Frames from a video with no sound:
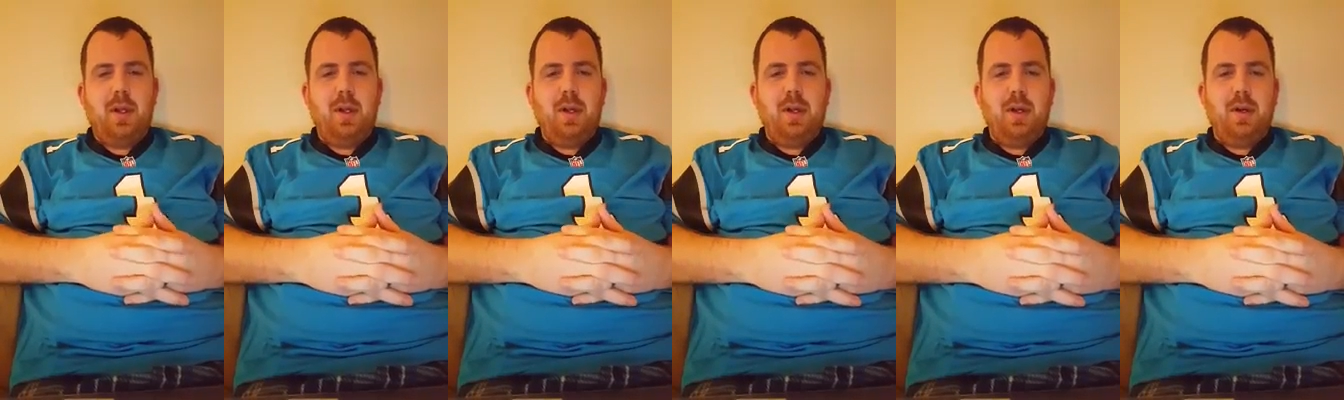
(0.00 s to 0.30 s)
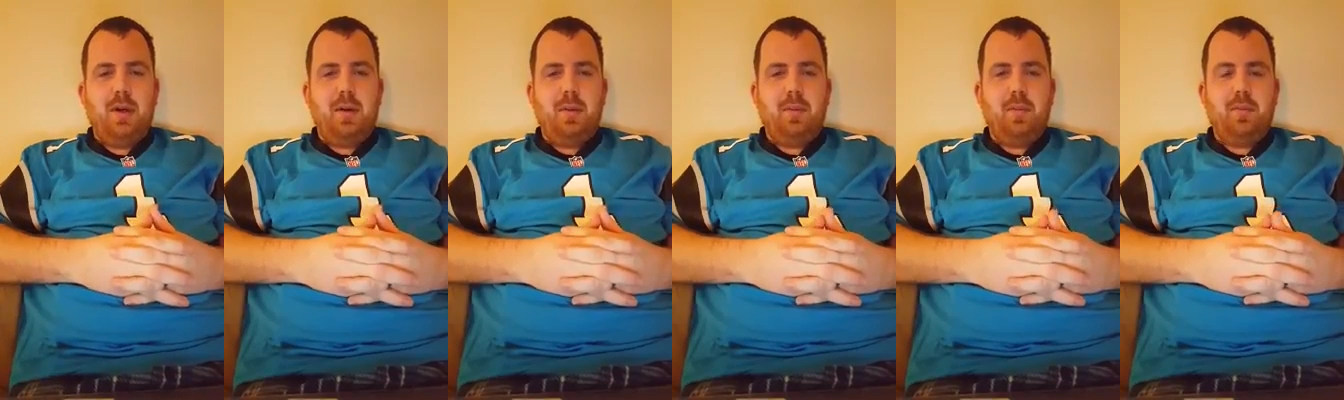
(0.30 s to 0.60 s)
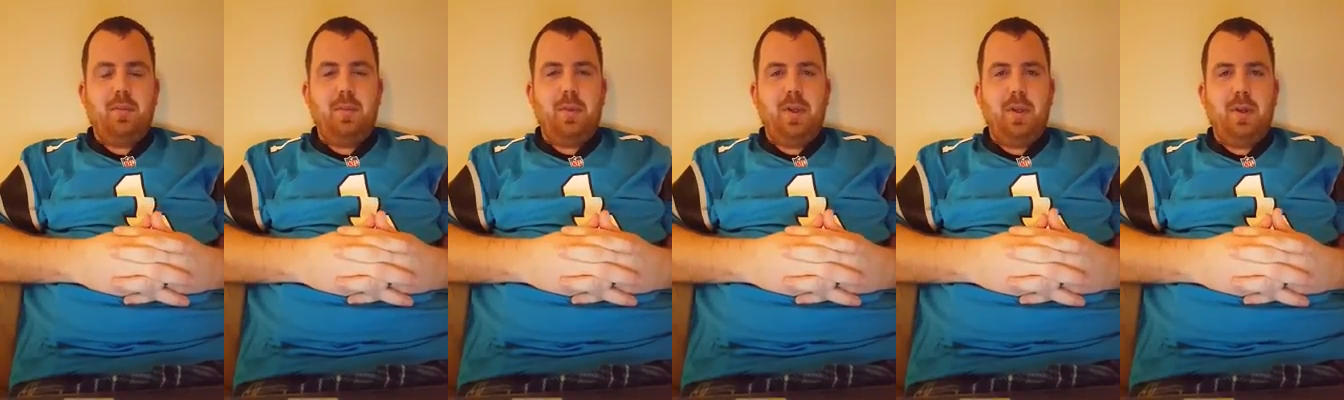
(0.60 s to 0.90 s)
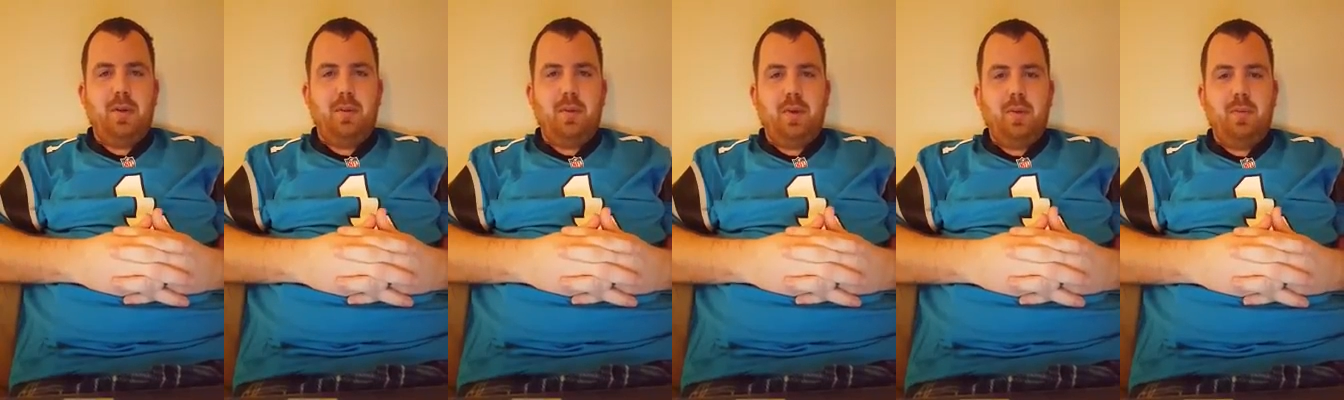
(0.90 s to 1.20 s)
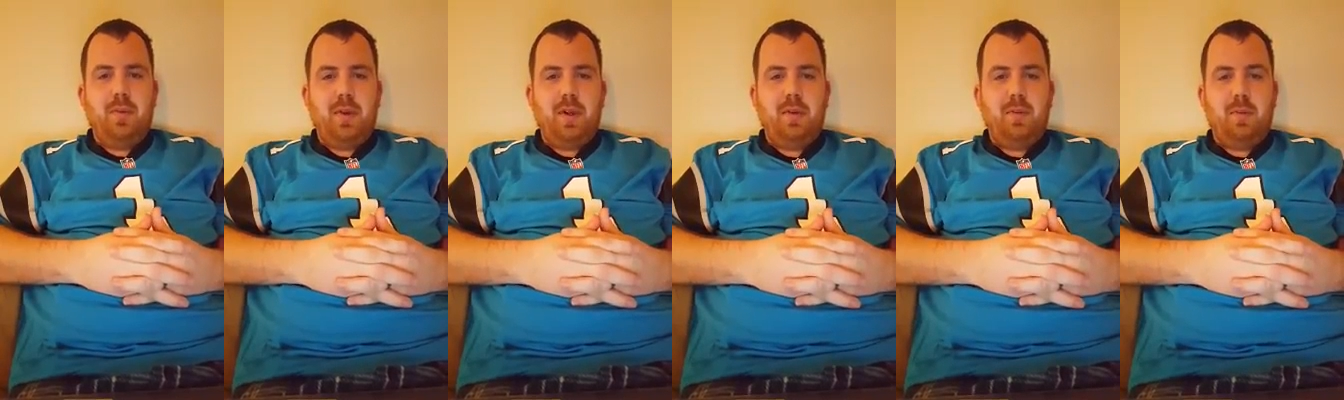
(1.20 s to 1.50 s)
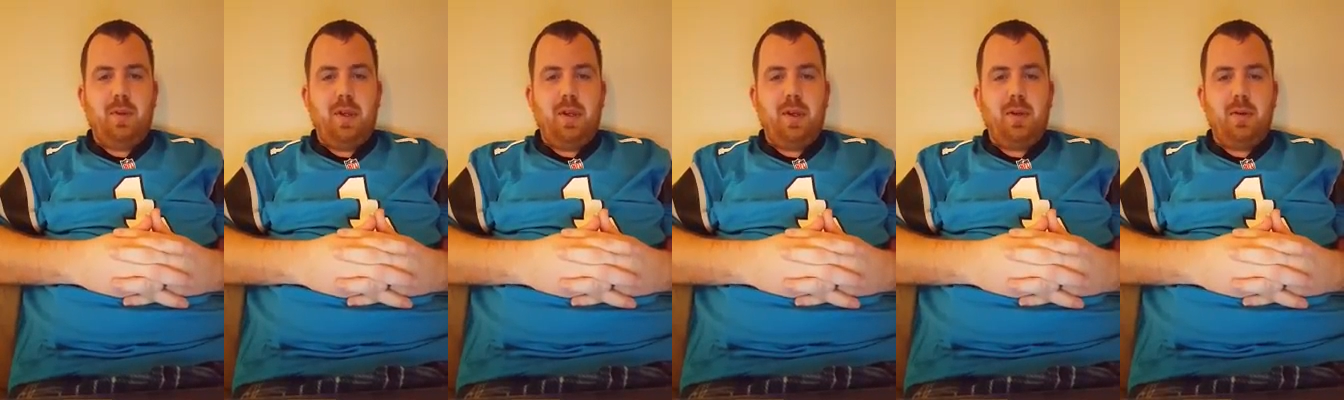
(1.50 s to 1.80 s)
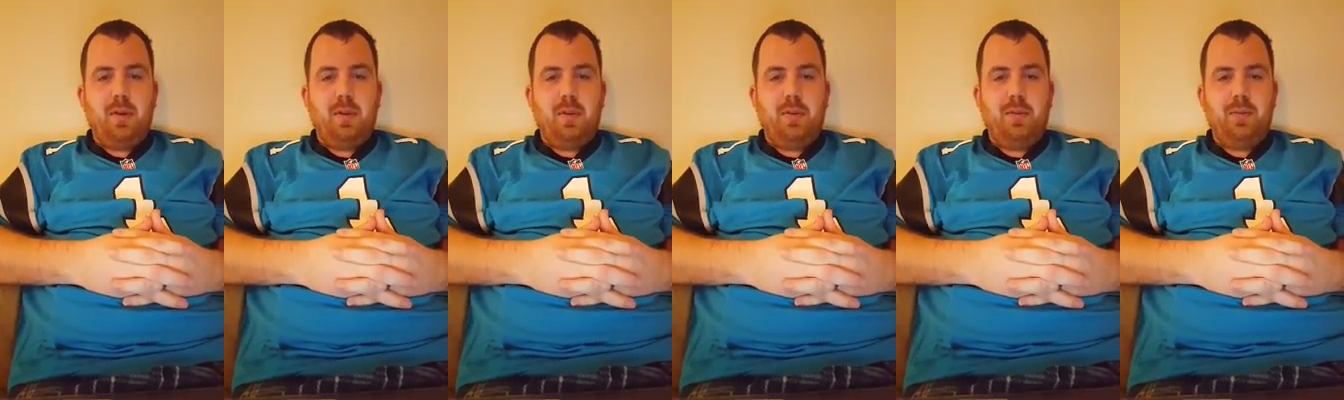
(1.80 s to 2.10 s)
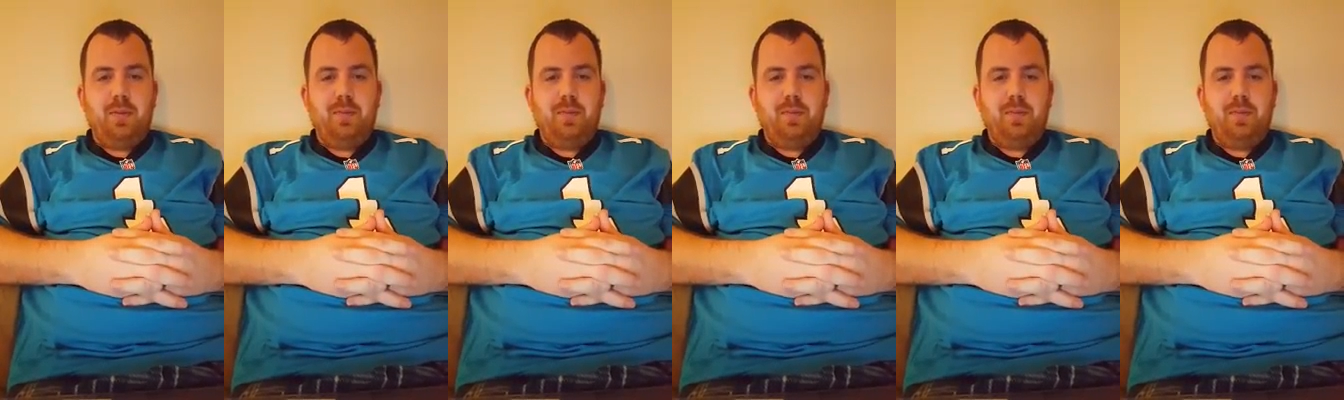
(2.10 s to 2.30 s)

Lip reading: And Rip Van Winkle,